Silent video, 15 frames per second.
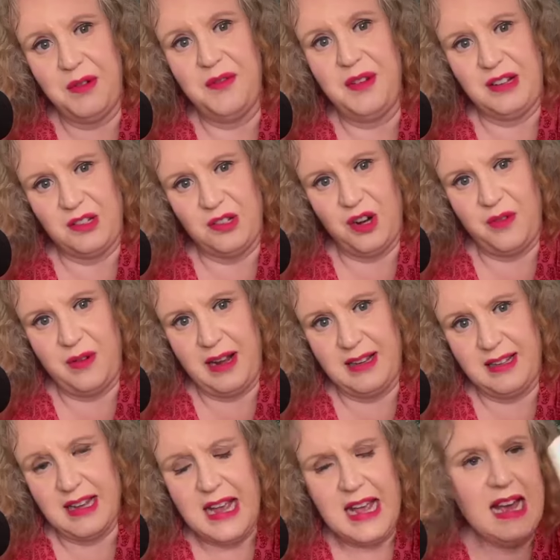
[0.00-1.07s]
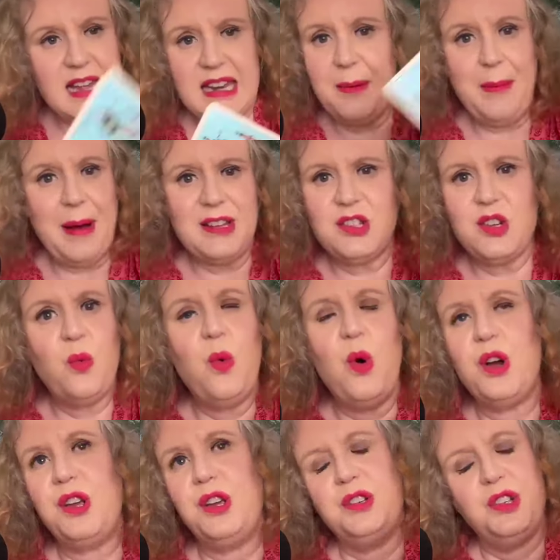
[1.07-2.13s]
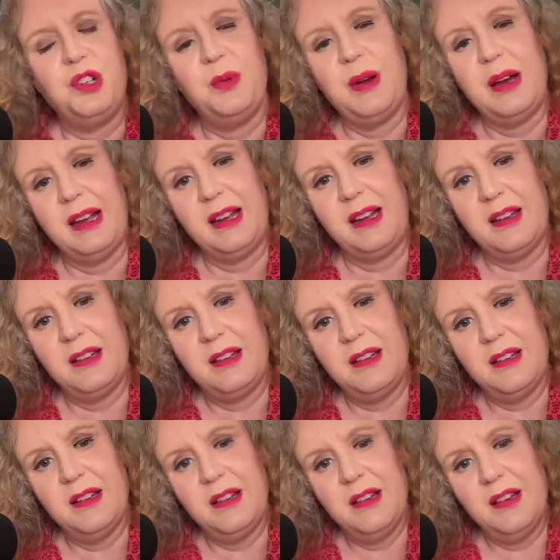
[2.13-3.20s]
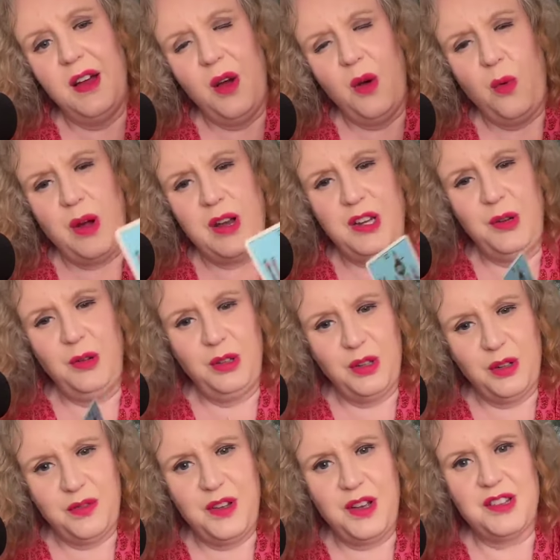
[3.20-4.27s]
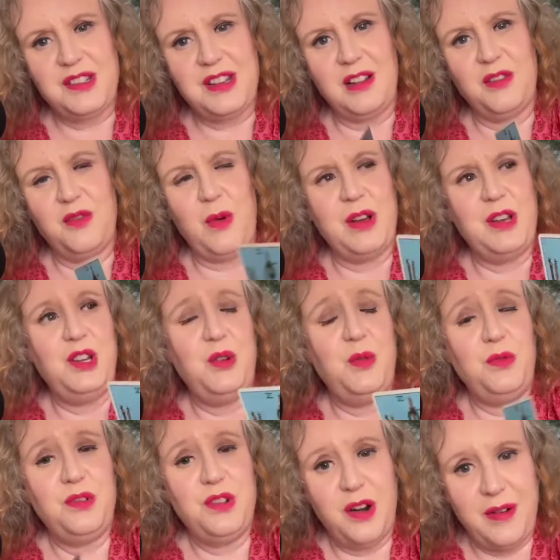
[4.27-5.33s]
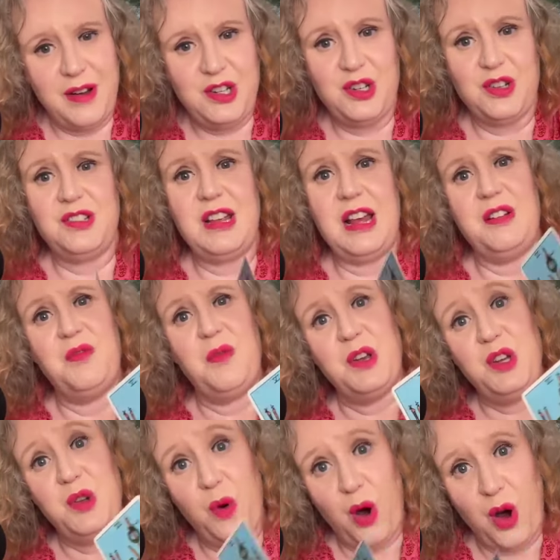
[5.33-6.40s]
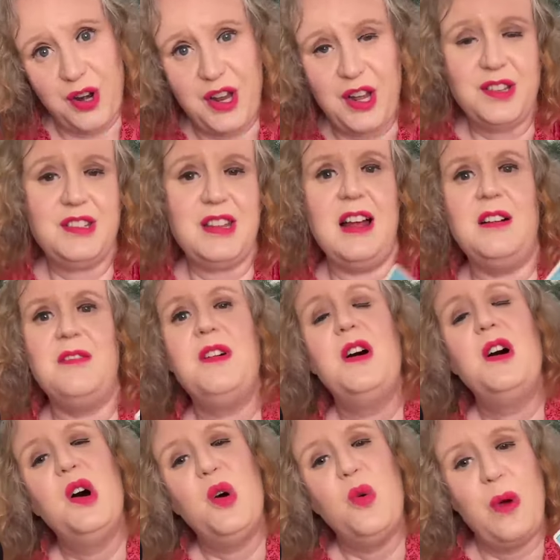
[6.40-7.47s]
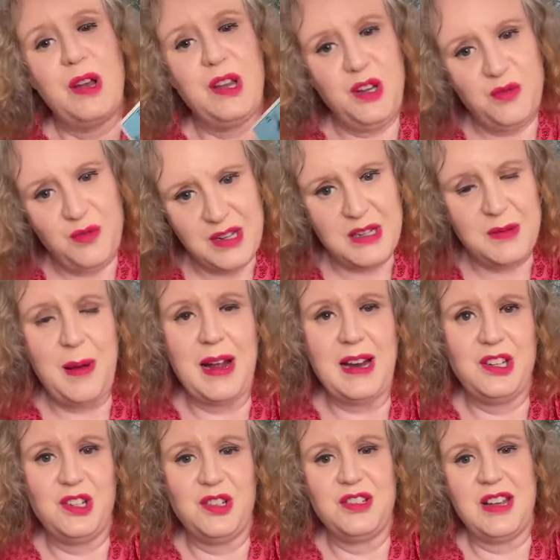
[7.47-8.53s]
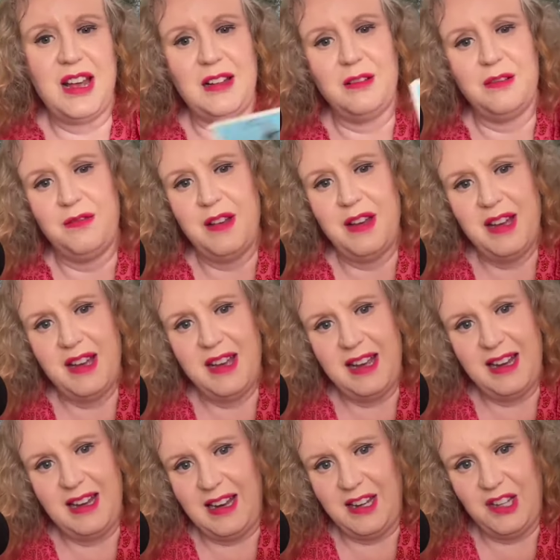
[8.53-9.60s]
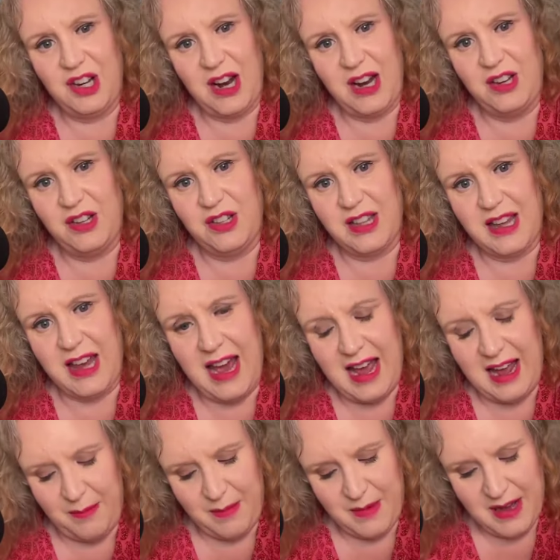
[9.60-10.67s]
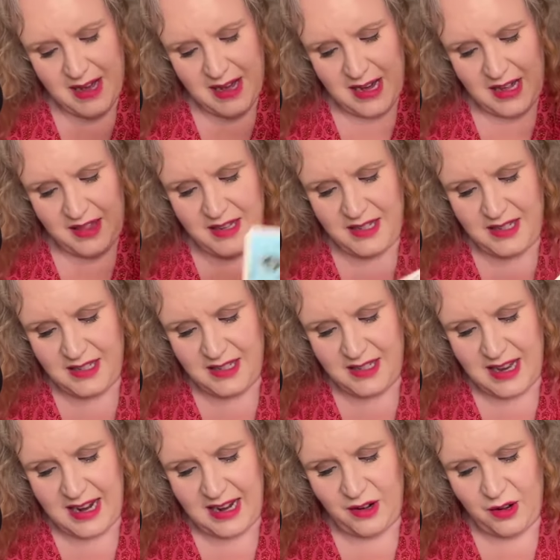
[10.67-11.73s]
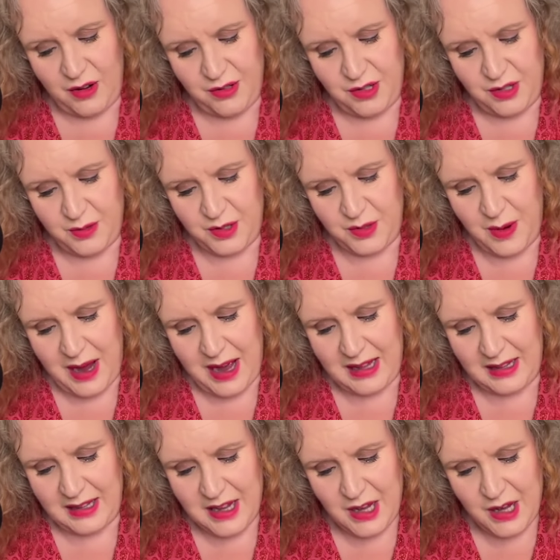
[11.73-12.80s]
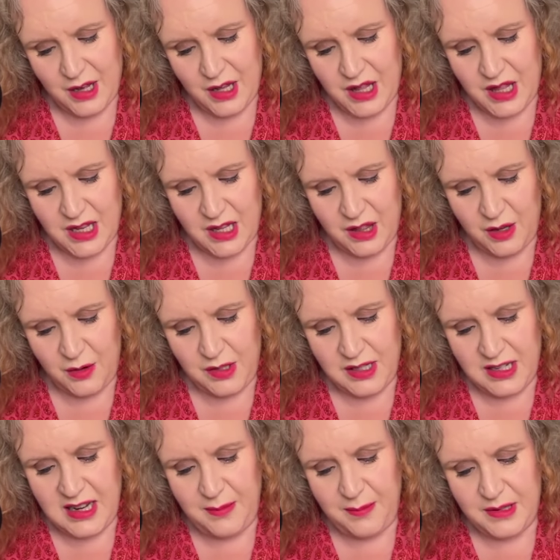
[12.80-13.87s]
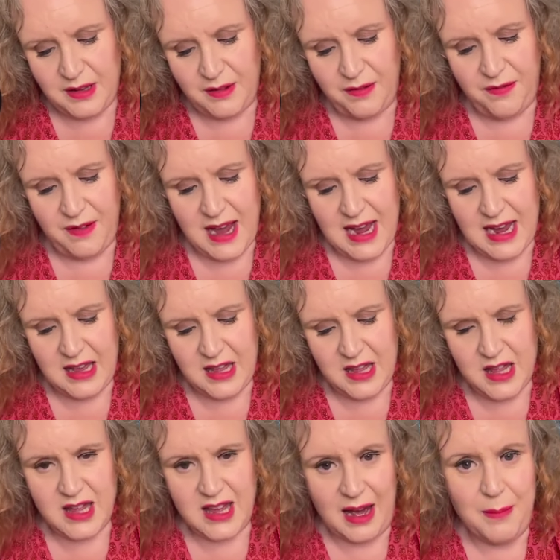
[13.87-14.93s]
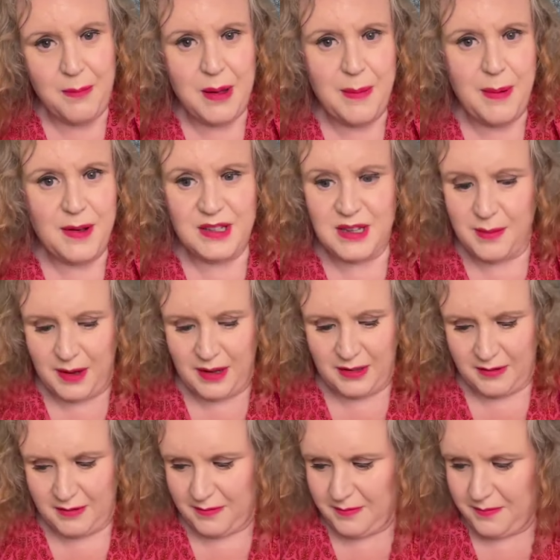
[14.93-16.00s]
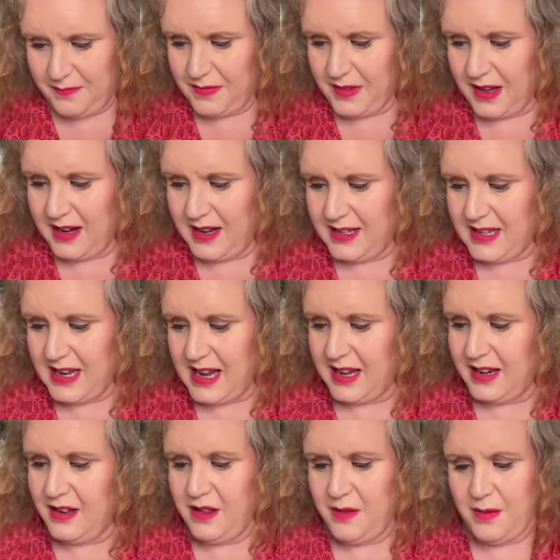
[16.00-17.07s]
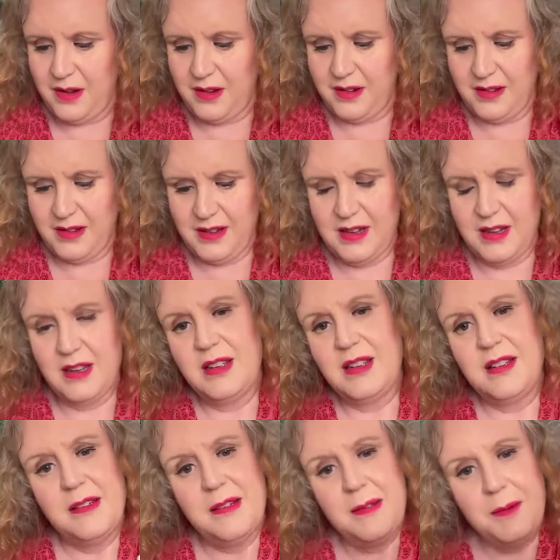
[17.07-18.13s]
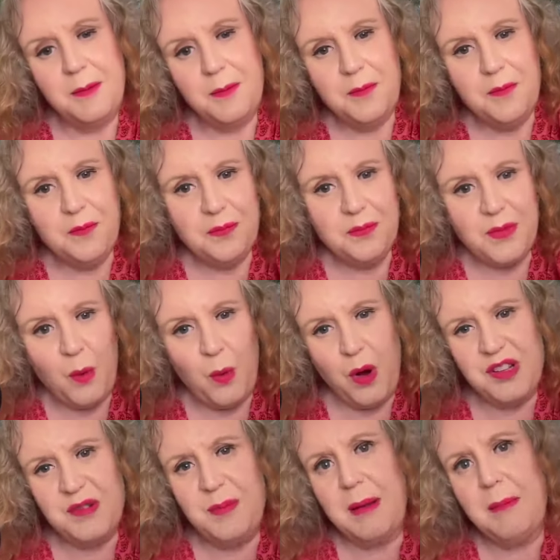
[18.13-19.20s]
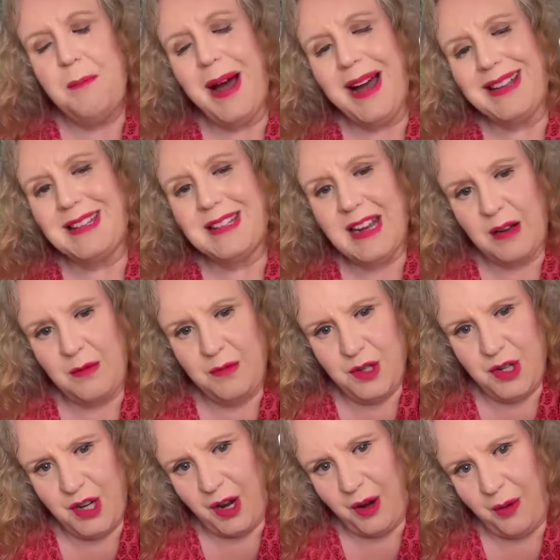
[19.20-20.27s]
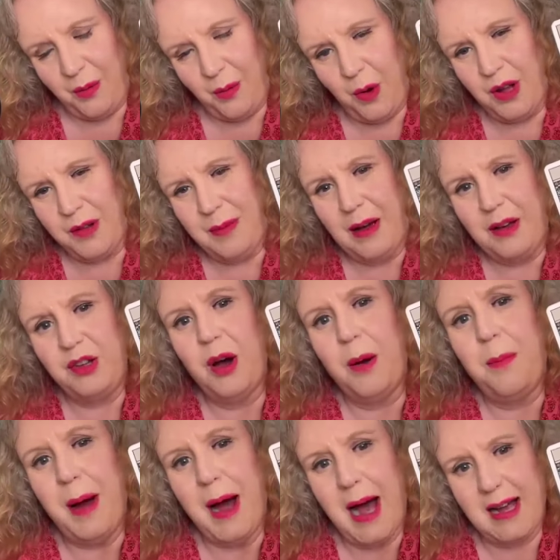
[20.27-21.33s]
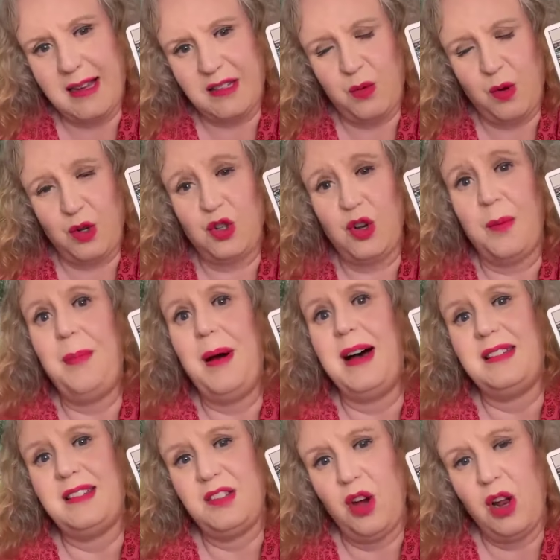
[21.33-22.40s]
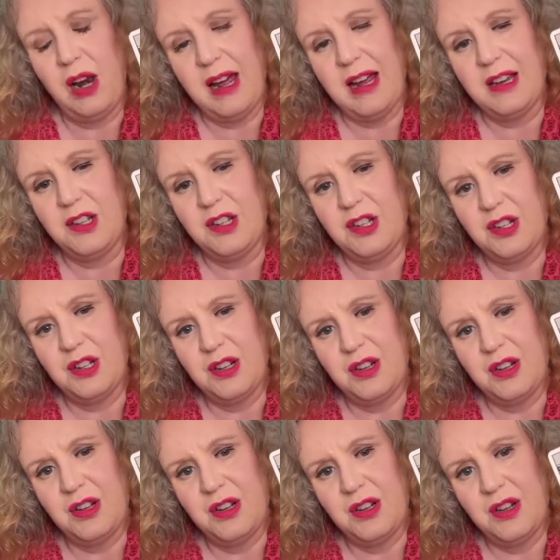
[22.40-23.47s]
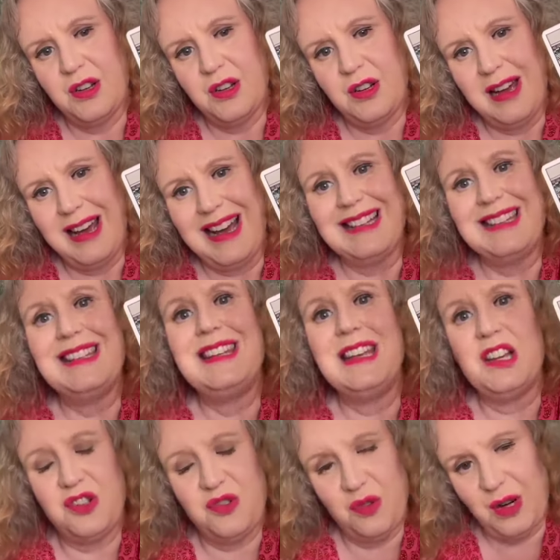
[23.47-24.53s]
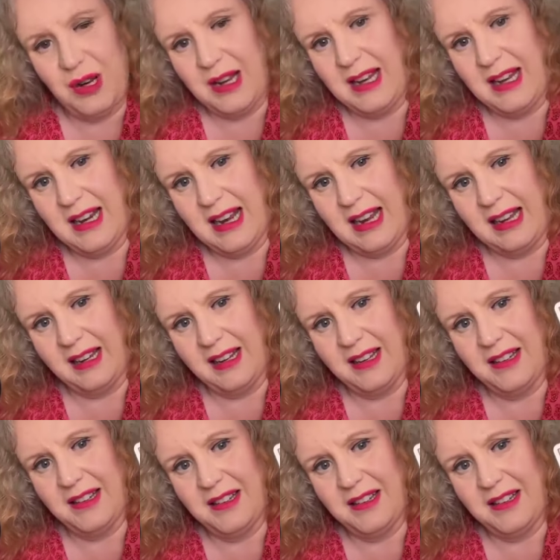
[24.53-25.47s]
You're victorious no matter what you're doing. When you love yourself, when you nourish yourself, when you honor yourself, when you respect yourself, it changes the game. And this is saying also as well that those leaps of faith can be possible. Let's take another one. What's been passed down to you? What about your past? What's your past knowledge? Ancestral healing.